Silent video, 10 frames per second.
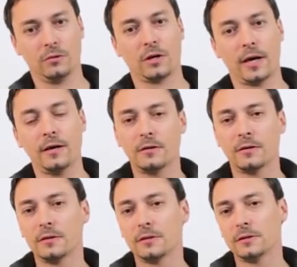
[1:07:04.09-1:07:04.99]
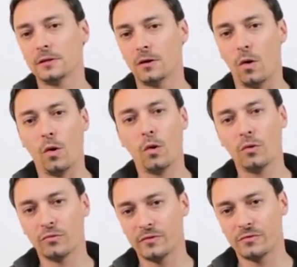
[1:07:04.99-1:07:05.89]
okay?
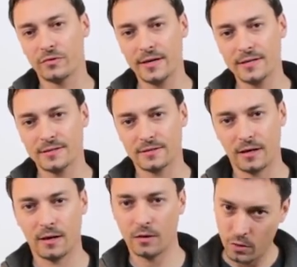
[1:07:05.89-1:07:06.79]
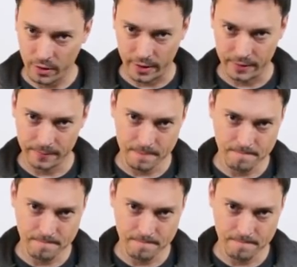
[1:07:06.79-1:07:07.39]
All the rest are okay.